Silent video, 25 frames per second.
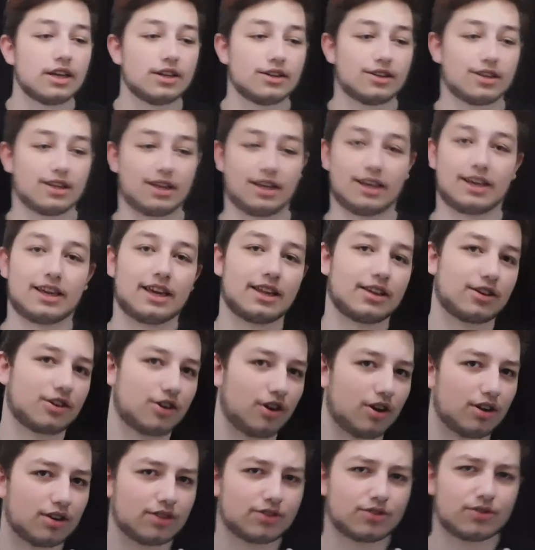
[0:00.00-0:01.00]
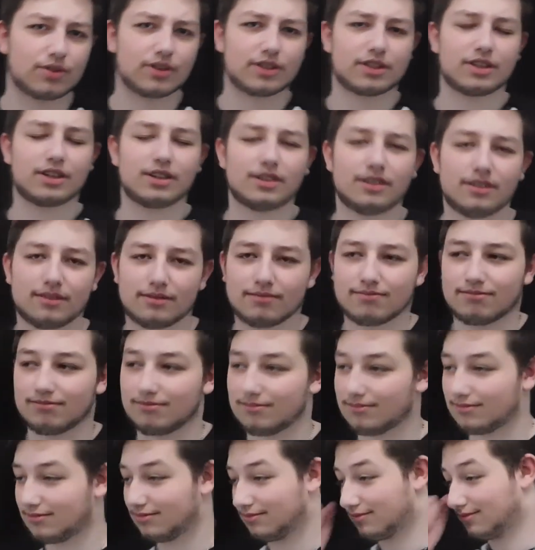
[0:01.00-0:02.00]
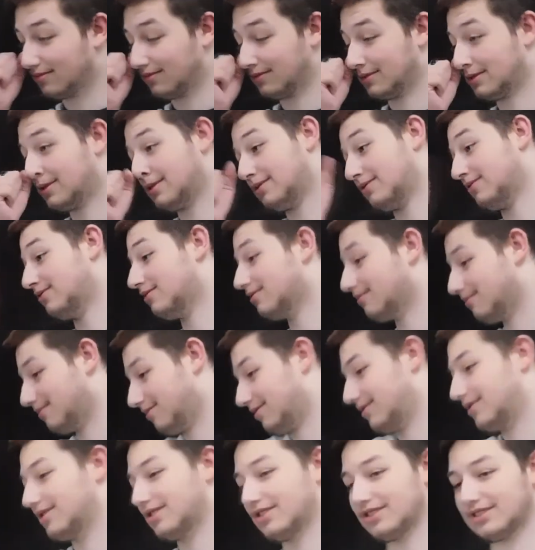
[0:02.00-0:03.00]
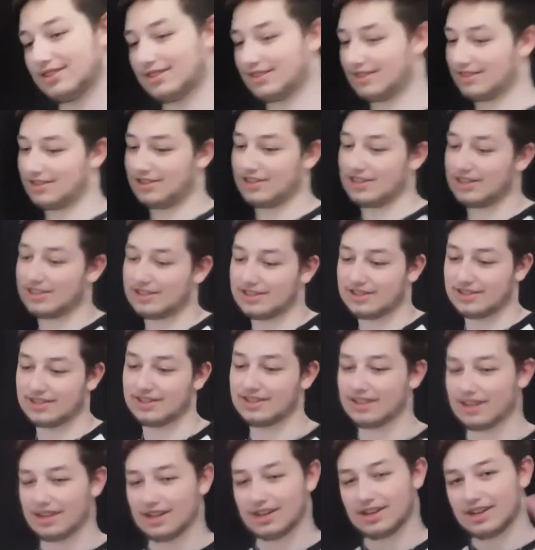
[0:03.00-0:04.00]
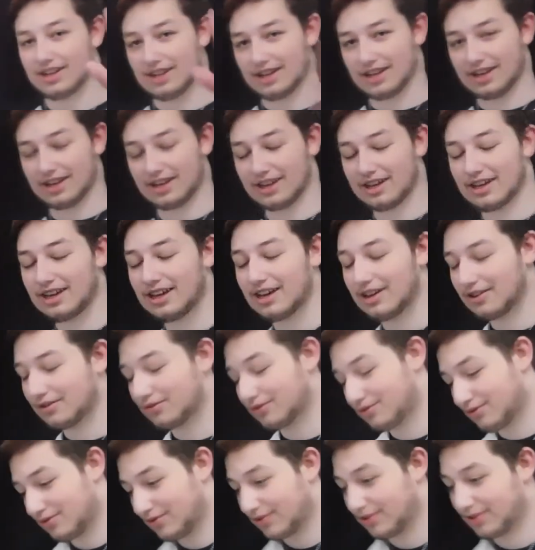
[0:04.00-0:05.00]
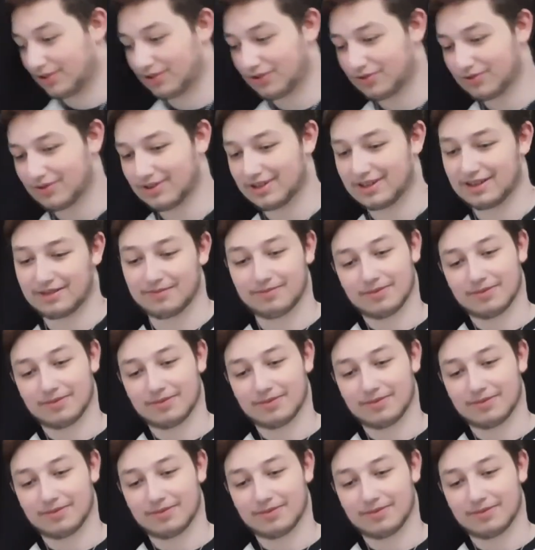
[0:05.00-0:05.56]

to like get a college work done. Mm, I don't know, it's just suggesting. Uh, also want to note,